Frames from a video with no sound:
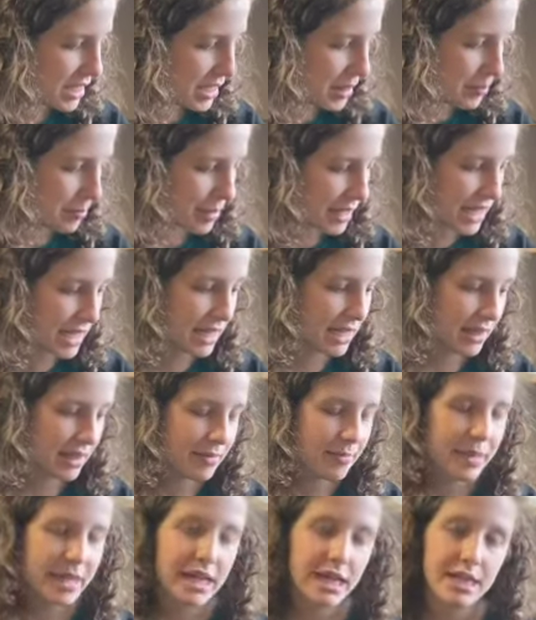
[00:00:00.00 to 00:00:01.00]
But
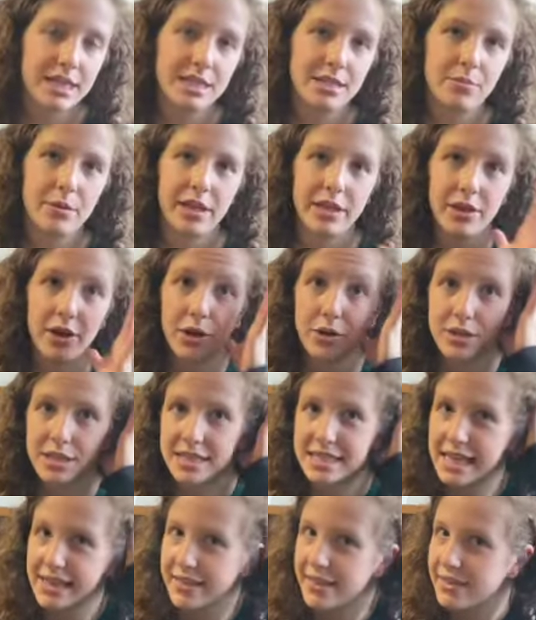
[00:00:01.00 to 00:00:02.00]
because one of the hosts
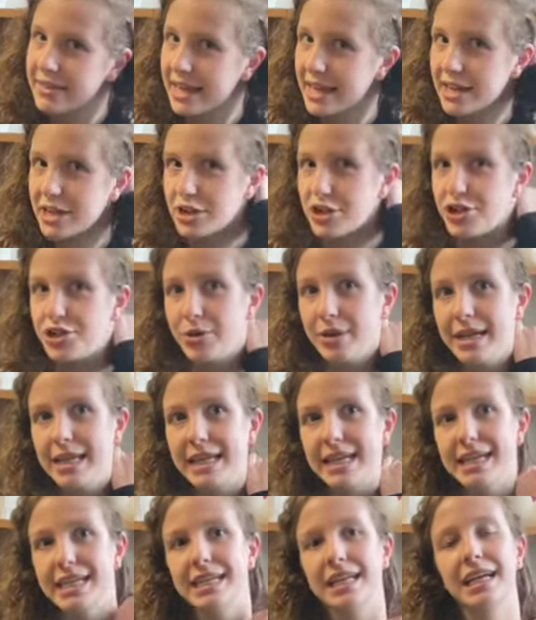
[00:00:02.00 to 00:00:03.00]
said that they enjoyed
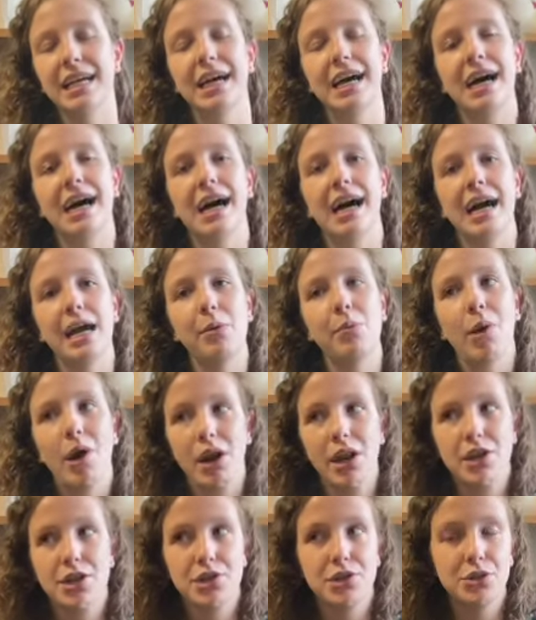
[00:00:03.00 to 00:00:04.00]
it, I
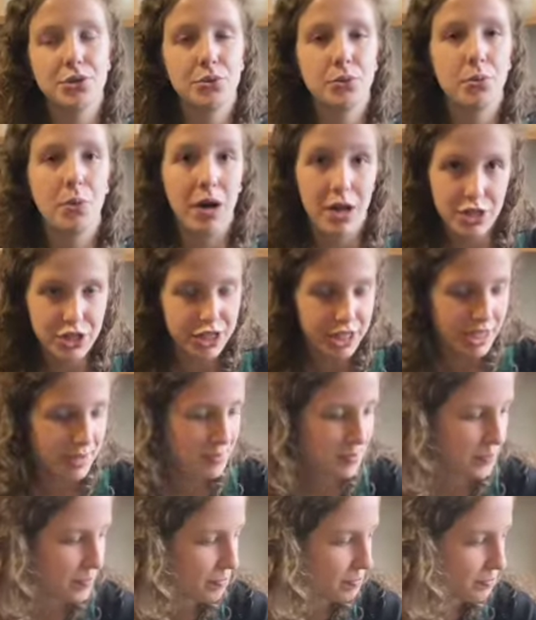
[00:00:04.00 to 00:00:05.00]
wanted to watch it.
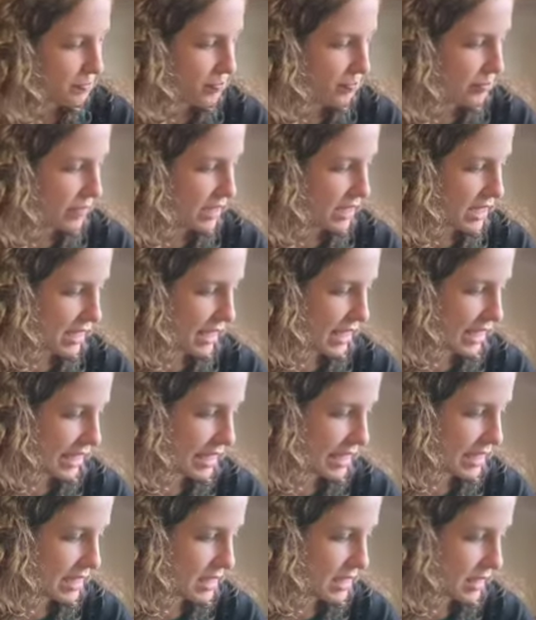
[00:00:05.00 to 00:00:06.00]

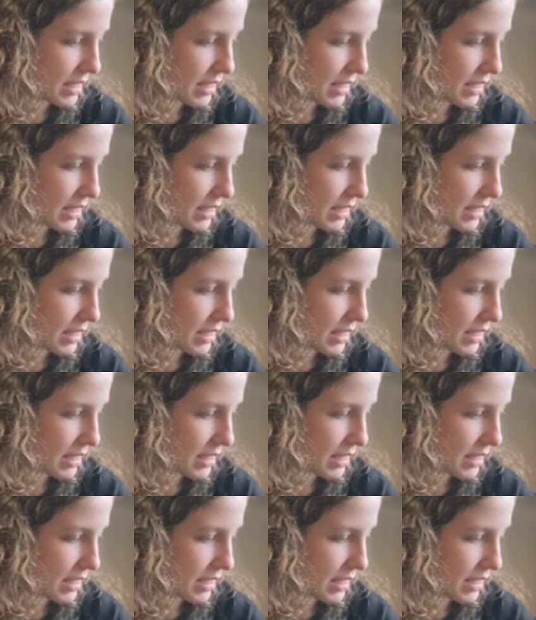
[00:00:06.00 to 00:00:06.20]
And